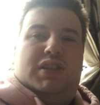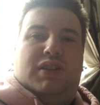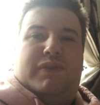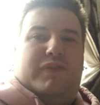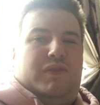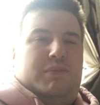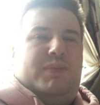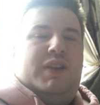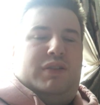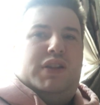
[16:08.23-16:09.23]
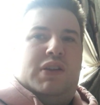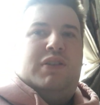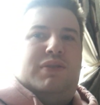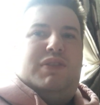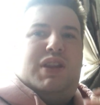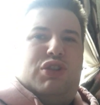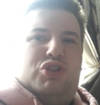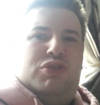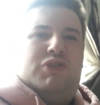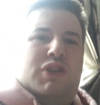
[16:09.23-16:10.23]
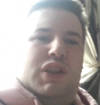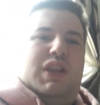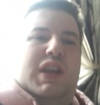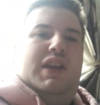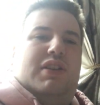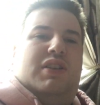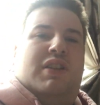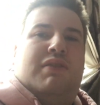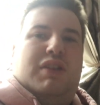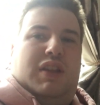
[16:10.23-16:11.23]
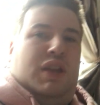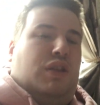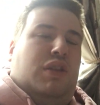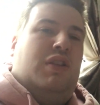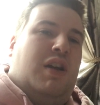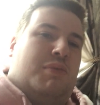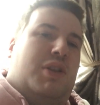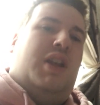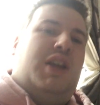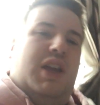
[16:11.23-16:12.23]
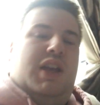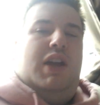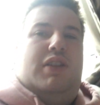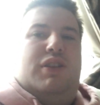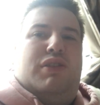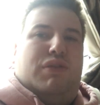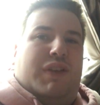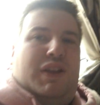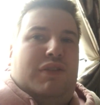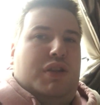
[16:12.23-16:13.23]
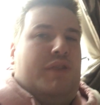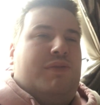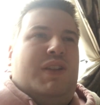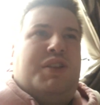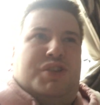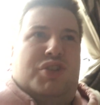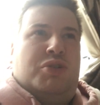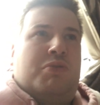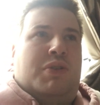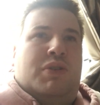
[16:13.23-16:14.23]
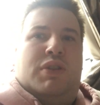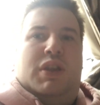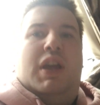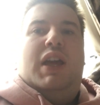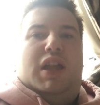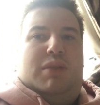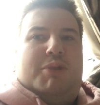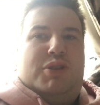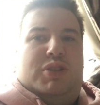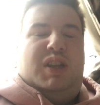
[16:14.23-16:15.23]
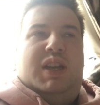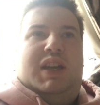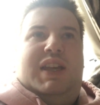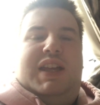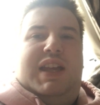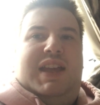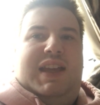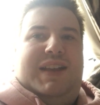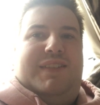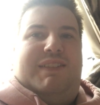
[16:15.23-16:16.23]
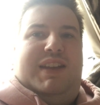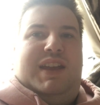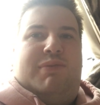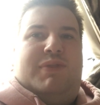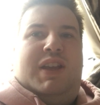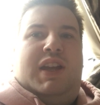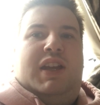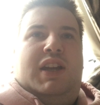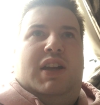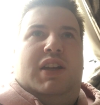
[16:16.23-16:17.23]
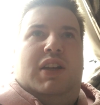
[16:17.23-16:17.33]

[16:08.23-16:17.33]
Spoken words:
Do you feel sorry for these students? Because I know it's a lot of money. Do you feel sorry for these students, especially if they